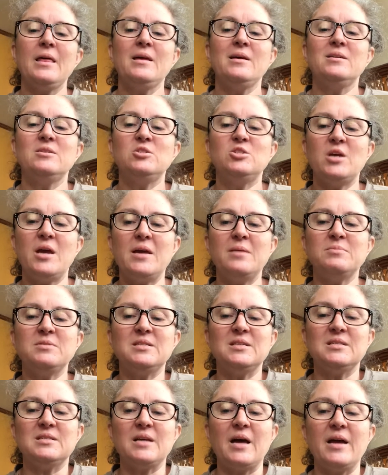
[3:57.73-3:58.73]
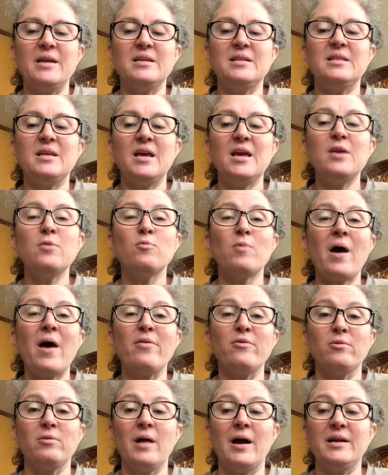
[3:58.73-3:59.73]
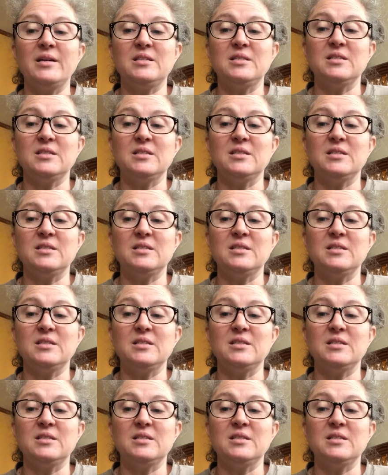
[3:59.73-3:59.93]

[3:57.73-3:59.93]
James decided that he rather liked the